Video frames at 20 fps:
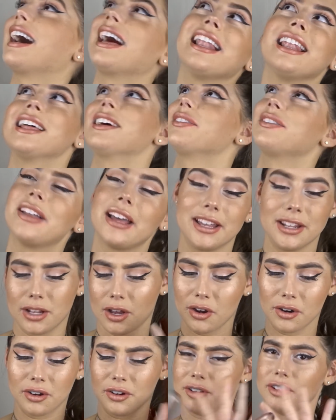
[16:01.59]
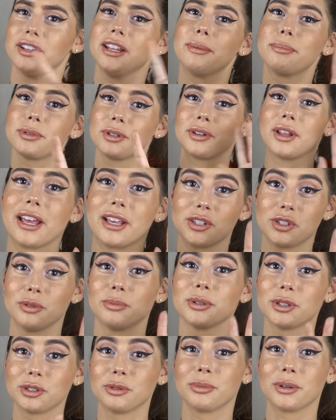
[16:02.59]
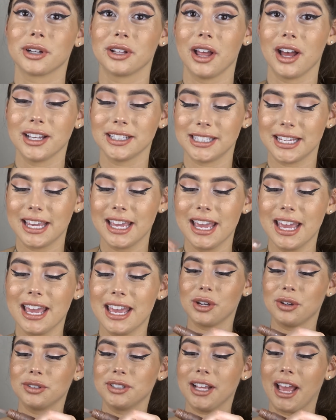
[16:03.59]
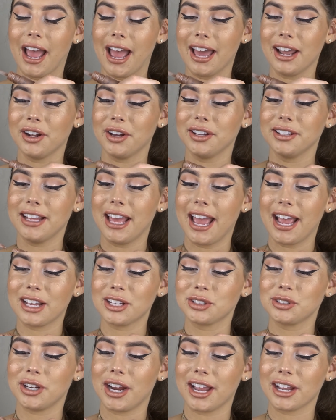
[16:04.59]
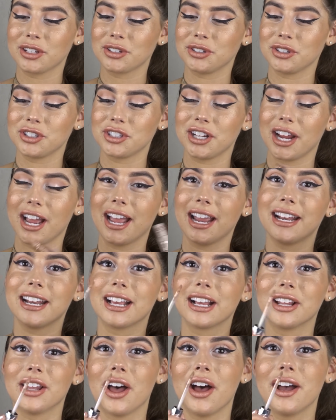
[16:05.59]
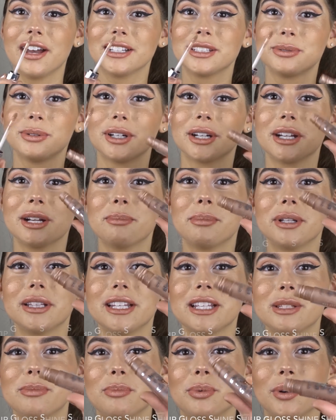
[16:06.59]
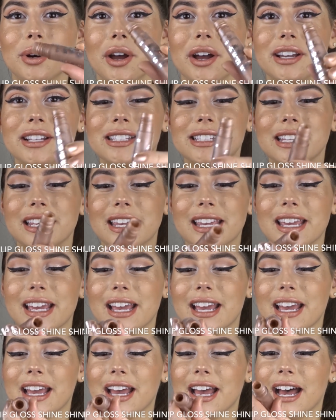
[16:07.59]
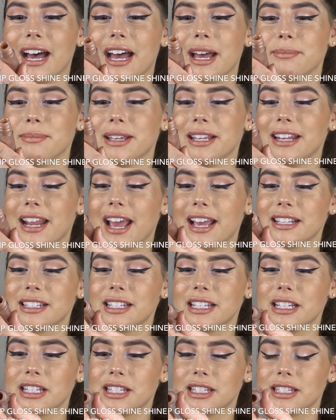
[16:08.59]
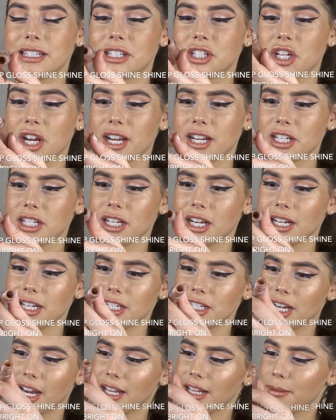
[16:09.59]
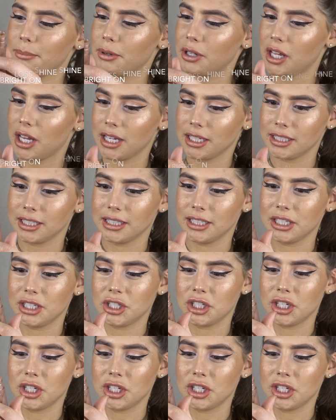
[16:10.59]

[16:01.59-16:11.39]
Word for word: I love, and her, her lips are like super, super glossy. So to add on the extra, extra shine and gloss, we're gonna put this bronzy, um, in essence, Shine Shine Shine Lip Gloss in the